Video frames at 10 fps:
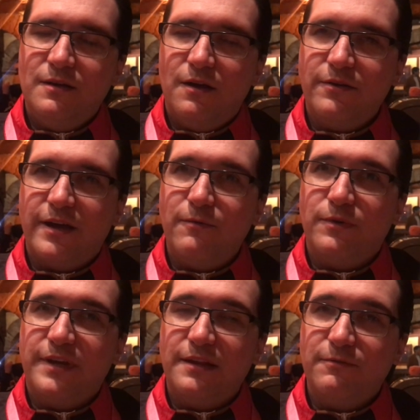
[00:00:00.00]
Okay,
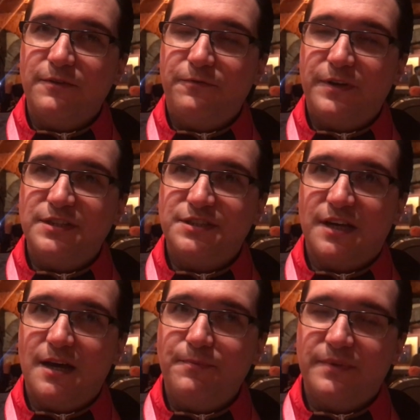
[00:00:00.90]
well now that we've finished
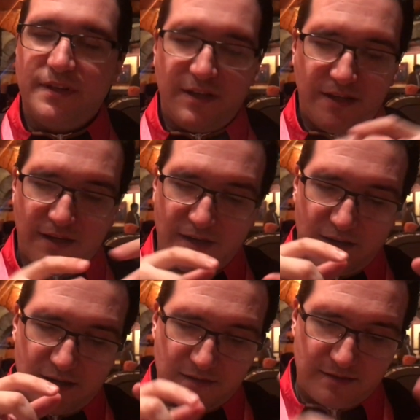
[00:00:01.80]
up the
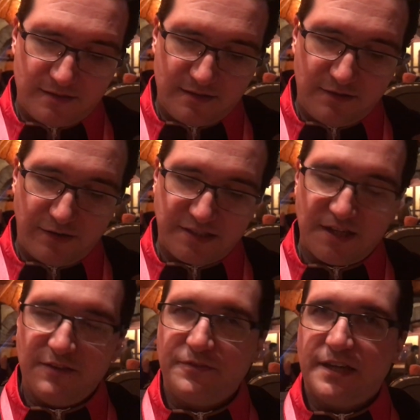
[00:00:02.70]
Grey
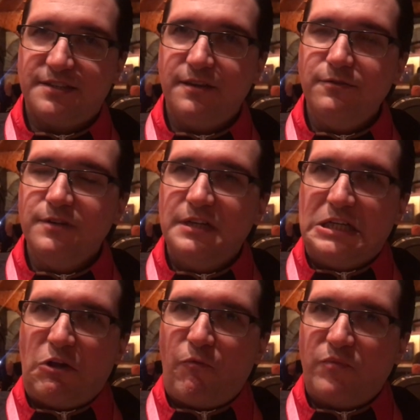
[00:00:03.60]
Stuff Gateau,
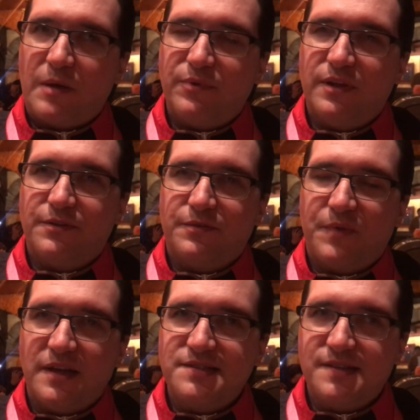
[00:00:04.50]
a couple other
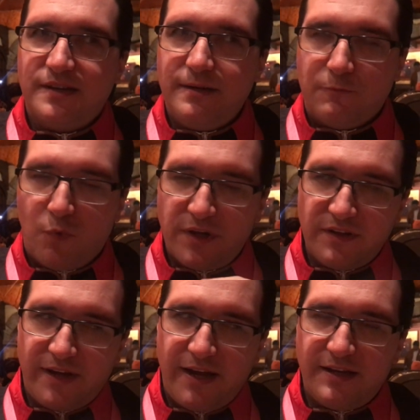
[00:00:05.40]
thoughts on it. One,
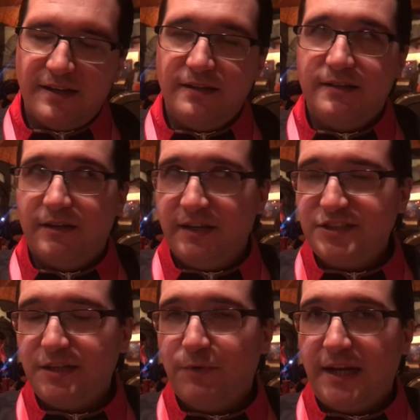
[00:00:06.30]
the cake,
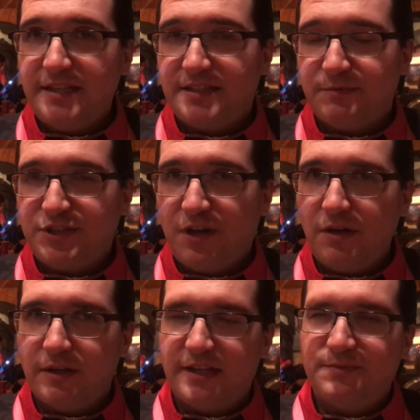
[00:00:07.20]
initially what I tasted was
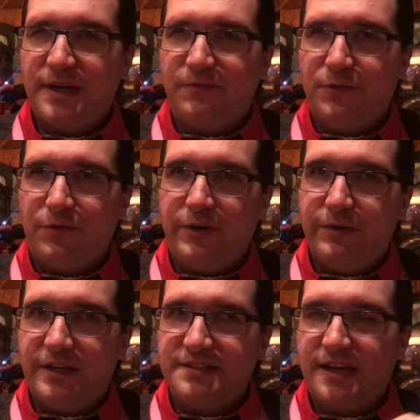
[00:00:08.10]
chocolate. As we got further into
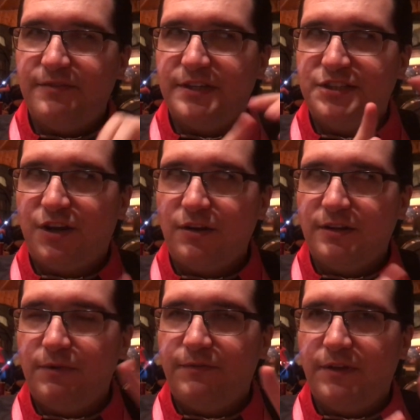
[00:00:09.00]
it, it's kind of a
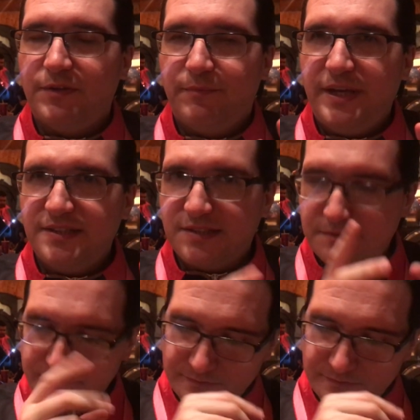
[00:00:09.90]
chocolate red velvet mix.